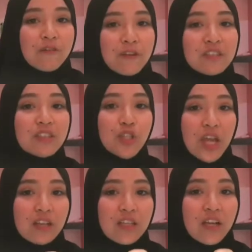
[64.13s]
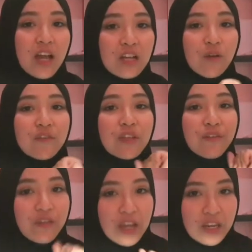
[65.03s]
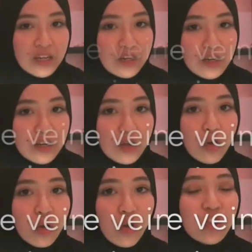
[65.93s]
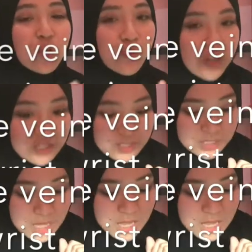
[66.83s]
First, check the color of the vein on your wrist.